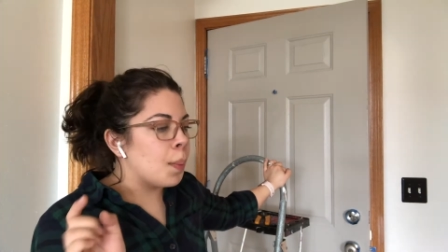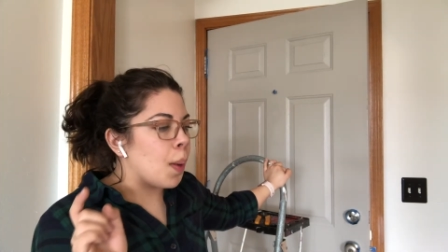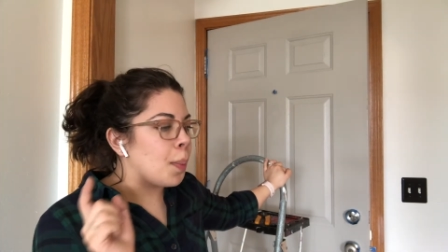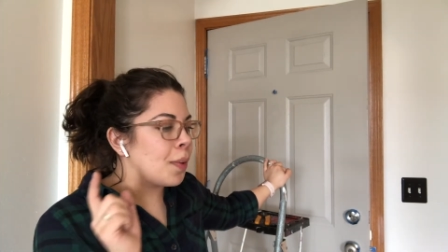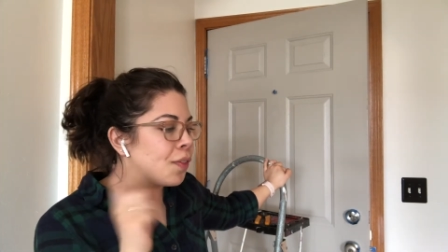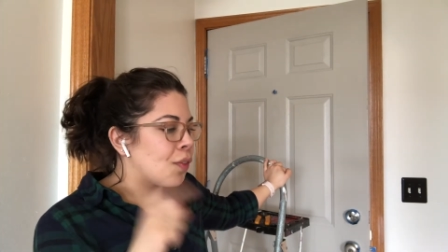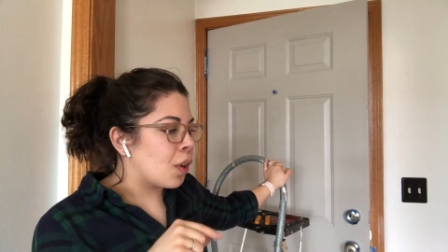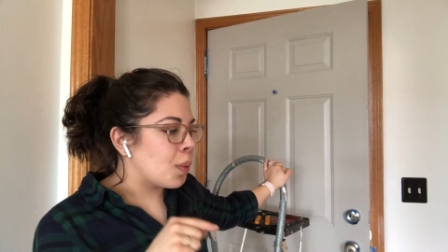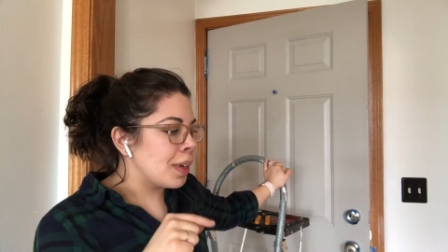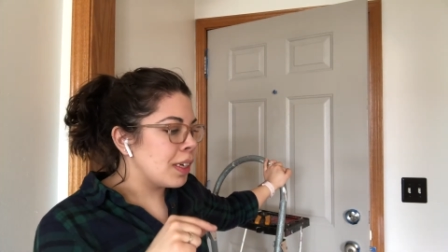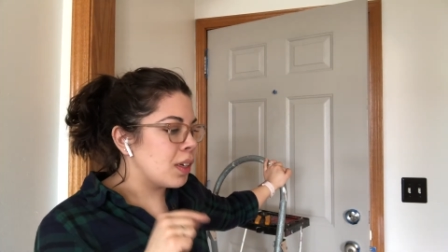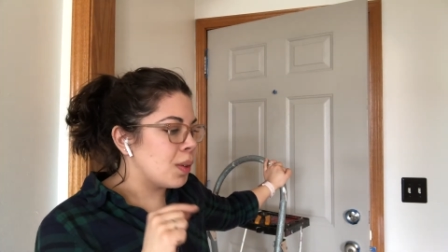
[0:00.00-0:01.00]
But before
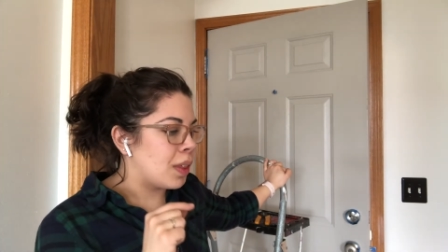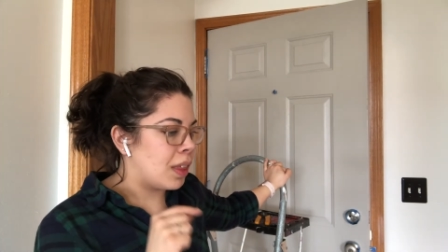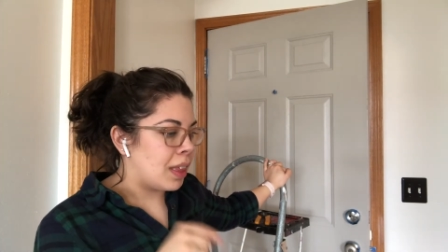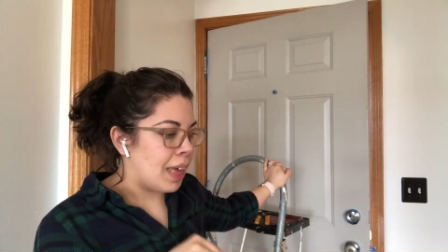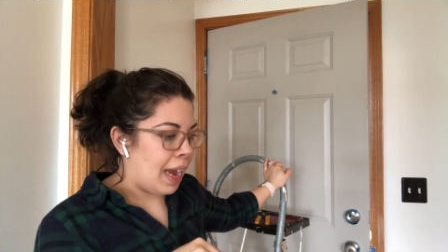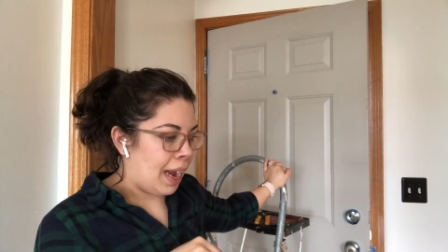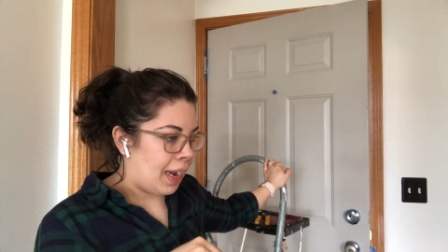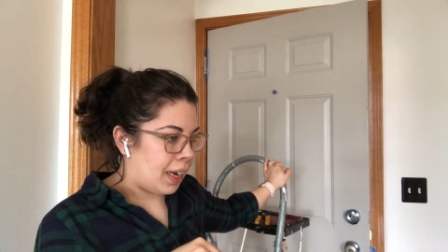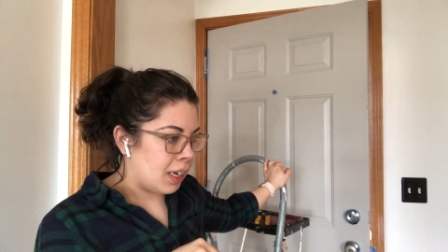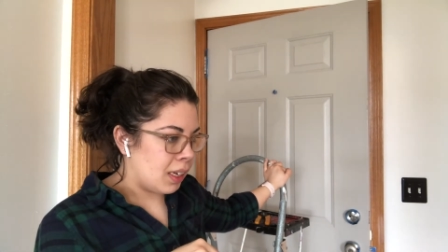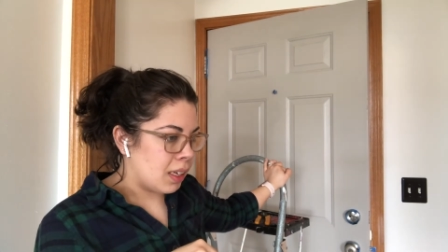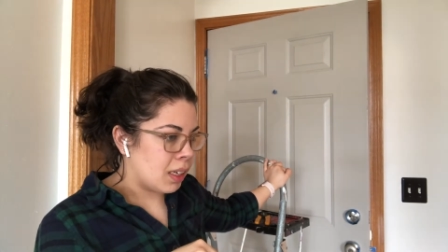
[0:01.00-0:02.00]
we do
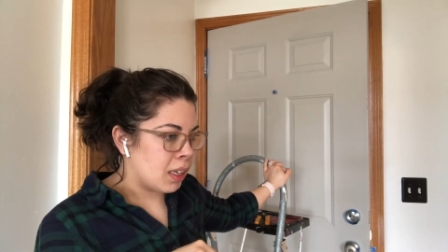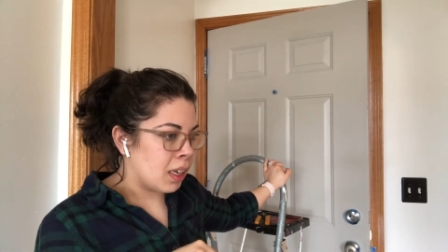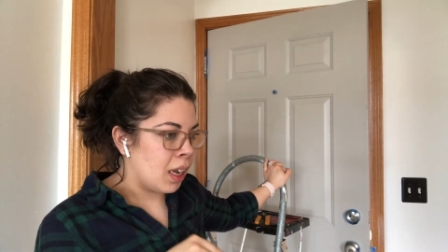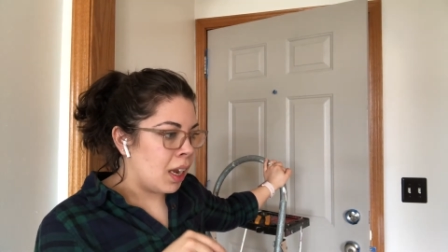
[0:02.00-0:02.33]
that,